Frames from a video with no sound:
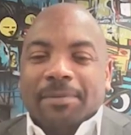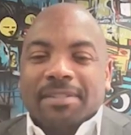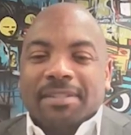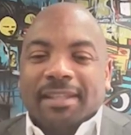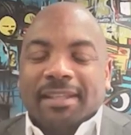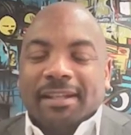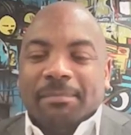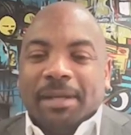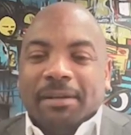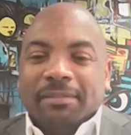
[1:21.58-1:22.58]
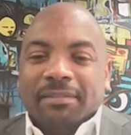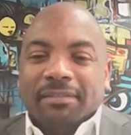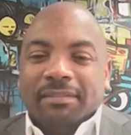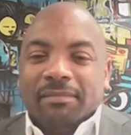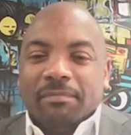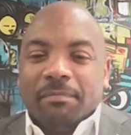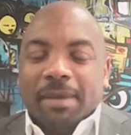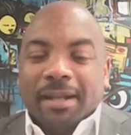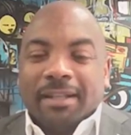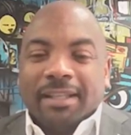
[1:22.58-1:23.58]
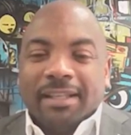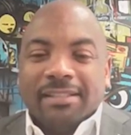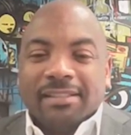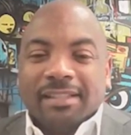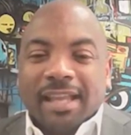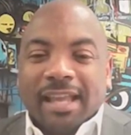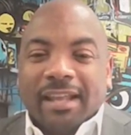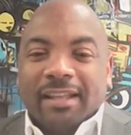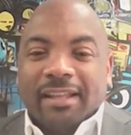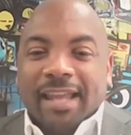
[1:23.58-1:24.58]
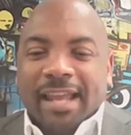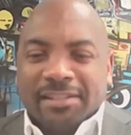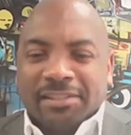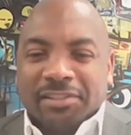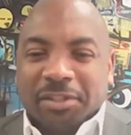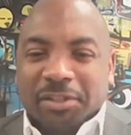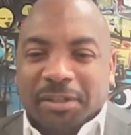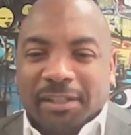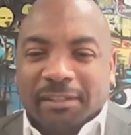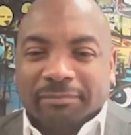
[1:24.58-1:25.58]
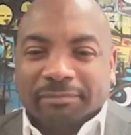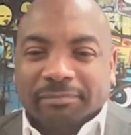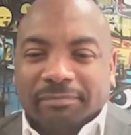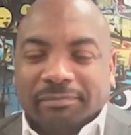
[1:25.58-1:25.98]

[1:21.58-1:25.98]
I was thinking about my case as an attorney